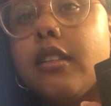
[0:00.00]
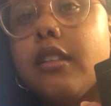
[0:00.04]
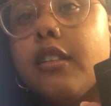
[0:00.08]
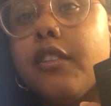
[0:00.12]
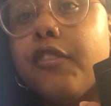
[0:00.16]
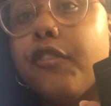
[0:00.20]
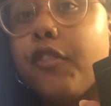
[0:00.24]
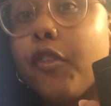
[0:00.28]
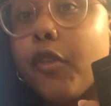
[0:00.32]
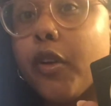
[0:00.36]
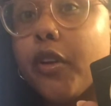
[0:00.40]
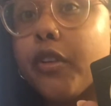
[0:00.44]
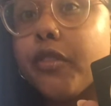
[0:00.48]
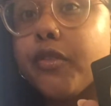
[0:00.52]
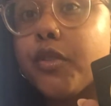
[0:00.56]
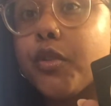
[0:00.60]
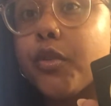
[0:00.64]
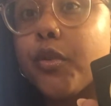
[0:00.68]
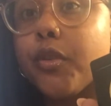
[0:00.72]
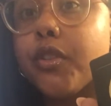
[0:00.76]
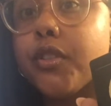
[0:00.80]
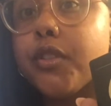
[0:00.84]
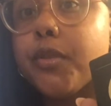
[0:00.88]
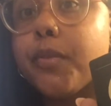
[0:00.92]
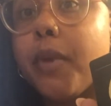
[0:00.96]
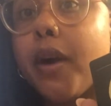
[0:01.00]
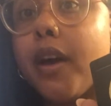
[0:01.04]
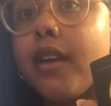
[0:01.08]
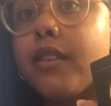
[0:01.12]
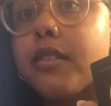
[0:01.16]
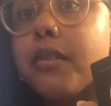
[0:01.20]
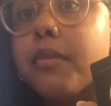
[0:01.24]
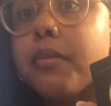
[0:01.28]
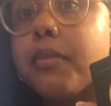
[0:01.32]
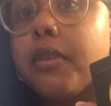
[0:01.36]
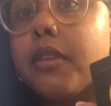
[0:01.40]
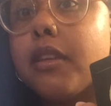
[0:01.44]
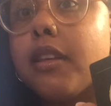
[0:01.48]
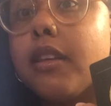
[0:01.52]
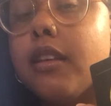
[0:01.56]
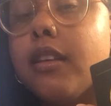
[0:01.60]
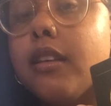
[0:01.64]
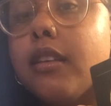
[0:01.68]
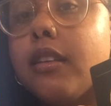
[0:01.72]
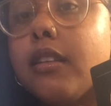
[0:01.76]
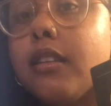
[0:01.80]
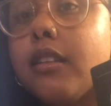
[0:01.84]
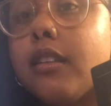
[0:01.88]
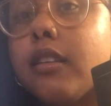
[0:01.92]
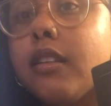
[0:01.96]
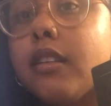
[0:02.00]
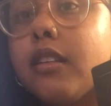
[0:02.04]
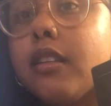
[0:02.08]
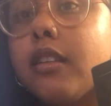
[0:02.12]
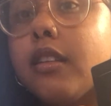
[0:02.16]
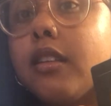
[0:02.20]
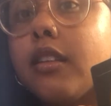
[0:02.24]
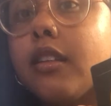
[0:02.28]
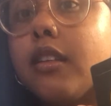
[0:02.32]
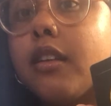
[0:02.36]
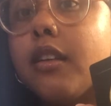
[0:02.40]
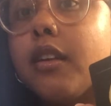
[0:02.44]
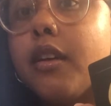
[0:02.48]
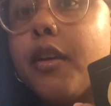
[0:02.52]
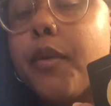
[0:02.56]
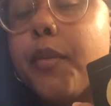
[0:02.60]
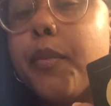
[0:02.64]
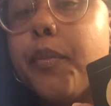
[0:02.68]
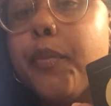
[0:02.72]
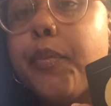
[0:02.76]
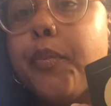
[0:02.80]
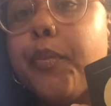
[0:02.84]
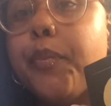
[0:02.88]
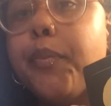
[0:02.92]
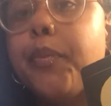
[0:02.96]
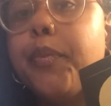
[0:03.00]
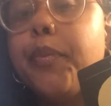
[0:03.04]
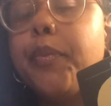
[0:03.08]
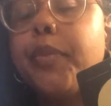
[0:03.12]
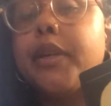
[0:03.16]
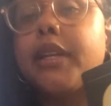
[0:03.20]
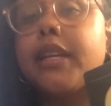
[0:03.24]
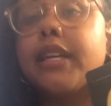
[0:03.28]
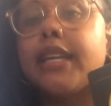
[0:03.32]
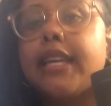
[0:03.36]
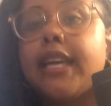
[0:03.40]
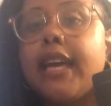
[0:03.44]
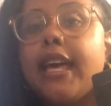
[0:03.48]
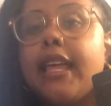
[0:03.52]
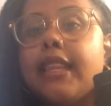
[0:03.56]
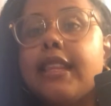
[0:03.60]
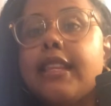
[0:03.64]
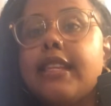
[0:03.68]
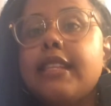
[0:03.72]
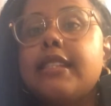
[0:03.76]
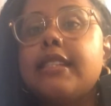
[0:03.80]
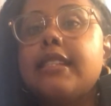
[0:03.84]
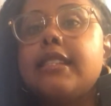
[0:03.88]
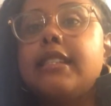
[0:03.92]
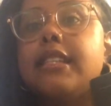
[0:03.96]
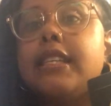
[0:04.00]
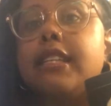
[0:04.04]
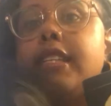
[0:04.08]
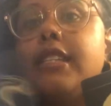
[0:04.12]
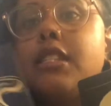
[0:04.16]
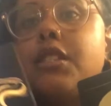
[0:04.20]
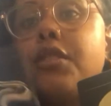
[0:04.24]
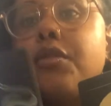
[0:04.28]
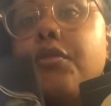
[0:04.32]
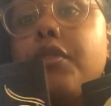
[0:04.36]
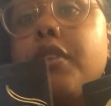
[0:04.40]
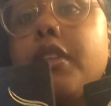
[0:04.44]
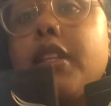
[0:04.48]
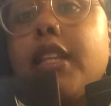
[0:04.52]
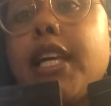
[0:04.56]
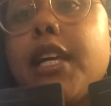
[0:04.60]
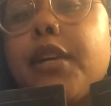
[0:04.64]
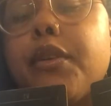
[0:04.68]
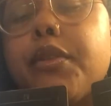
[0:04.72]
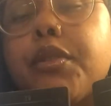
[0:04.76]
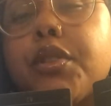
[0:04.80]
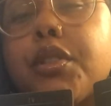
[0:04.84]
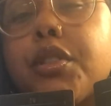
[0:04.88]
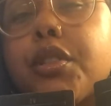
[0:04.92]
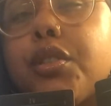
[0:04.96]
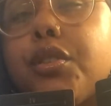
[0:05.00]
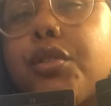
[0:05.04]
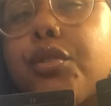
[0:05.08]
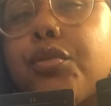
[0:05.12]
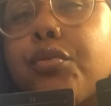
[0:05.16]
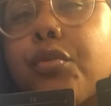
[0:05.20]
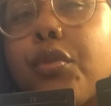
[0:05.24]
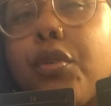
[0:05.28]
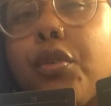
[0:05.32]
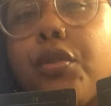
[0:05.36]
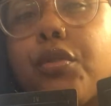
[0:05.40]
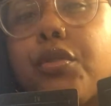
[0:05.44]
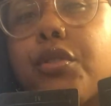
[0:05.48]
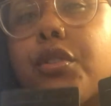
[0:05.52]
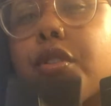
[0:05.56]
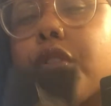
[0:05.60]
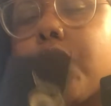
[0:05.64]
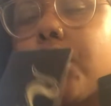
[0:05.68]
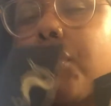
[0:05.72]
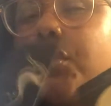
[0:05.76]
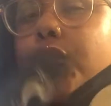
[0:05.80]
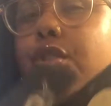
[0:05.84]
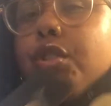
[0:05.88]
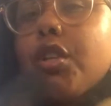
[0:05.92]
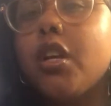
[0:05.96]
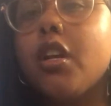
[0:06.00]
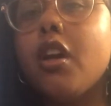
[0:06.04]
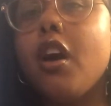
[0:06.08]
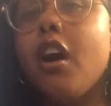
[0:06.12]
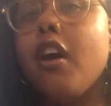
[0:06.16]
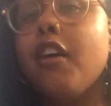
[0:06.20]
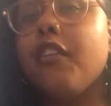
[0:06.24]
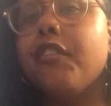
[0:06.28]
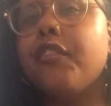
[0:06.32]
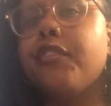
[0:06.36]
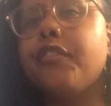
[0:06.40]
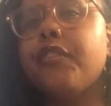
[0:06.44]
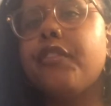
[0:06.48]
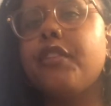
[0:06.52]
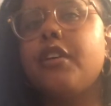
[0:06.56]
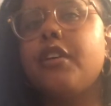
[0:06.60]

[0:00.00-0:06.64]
Four of Swords, possibly. But again, this need to relinquish control, just to shut off.